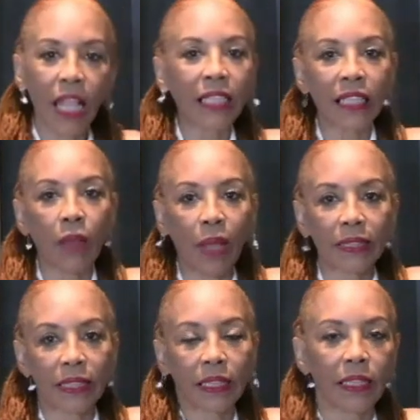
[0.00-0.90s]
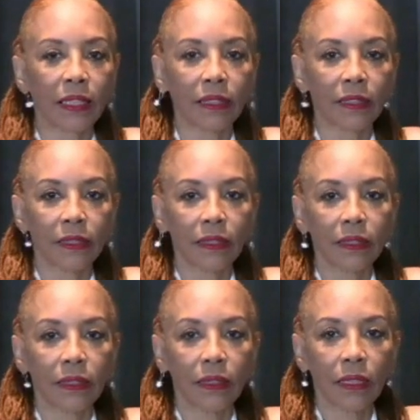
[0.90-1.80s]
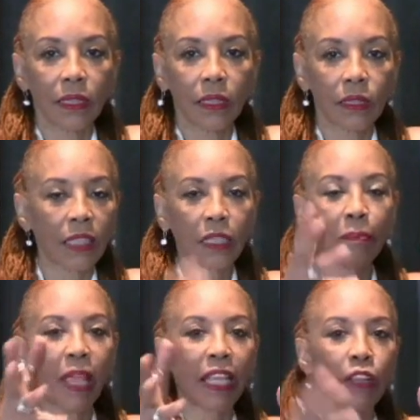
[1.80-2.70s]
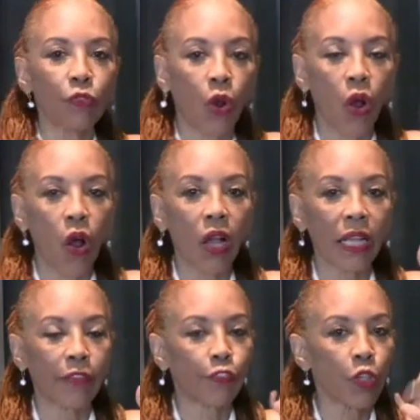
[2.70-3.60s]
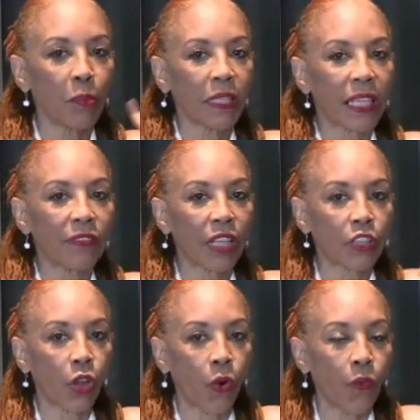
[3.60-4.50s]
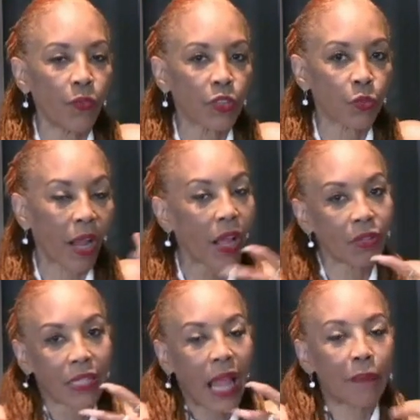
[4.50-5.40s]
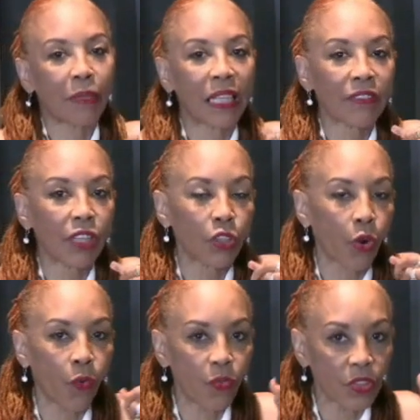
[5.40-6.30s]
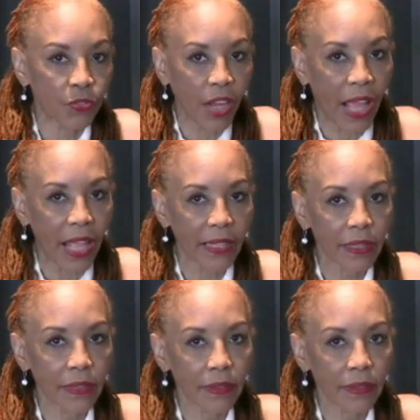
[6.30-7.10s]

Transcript: That's how I see this. Does it make it wrong if you believe that the earth is round and I believe that the earth is flat?